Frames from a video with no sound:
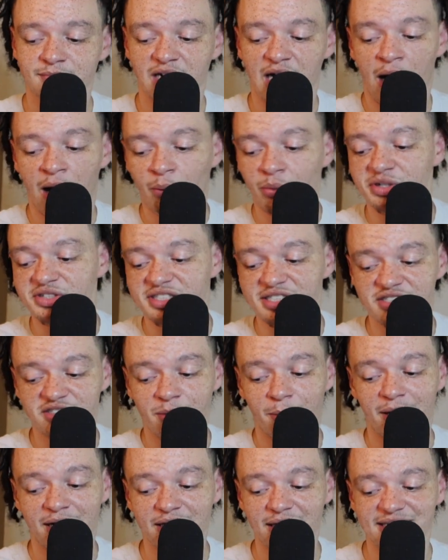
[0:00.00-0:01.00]
I want to see
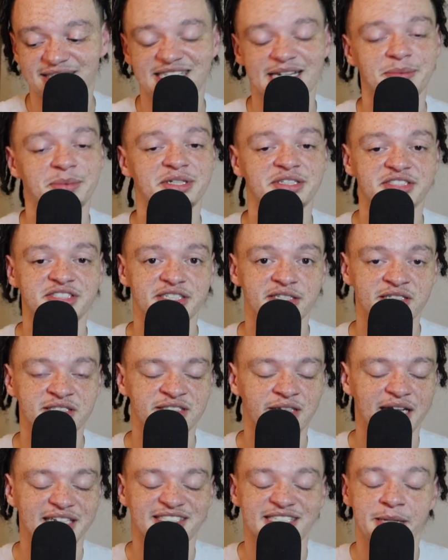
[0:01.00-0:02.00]
somebody like Sam
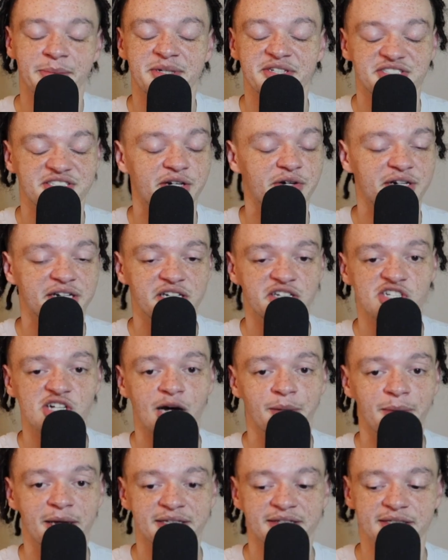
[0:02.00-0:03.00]
Cassell get a
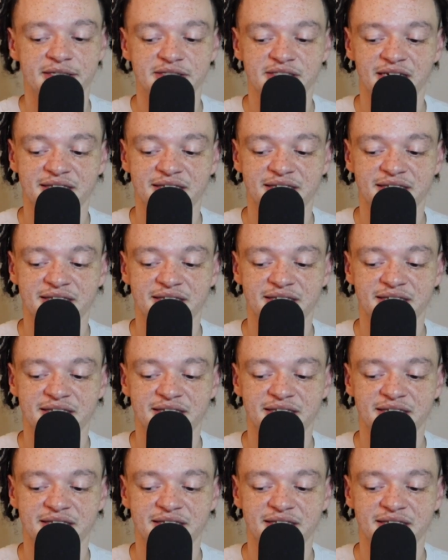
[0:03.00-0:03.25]
job like this.